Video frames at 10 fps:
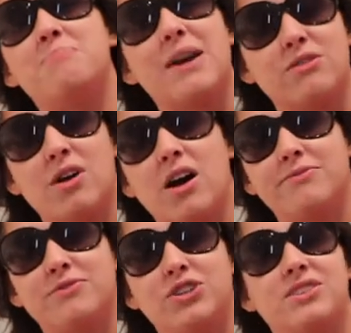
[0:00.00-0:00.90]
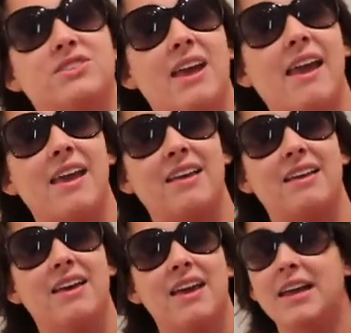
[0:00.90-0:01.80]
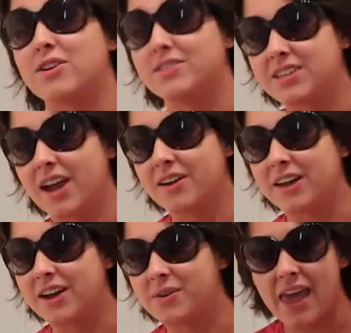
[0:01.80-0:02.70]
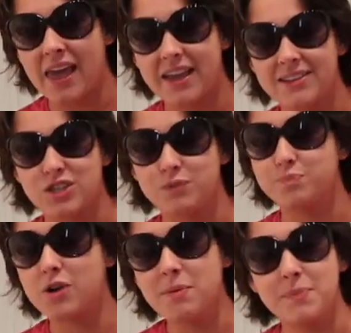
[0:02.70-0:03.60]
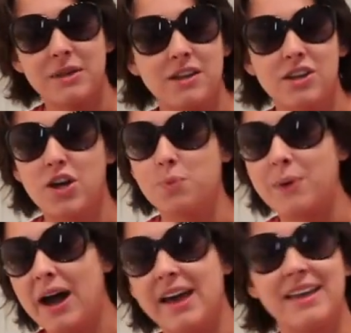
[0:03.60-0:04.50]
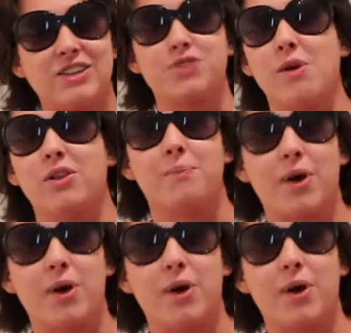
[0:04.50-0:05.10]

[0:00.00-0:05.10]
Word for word: I'm better off just staying in Ontario and probably, you know, buying a small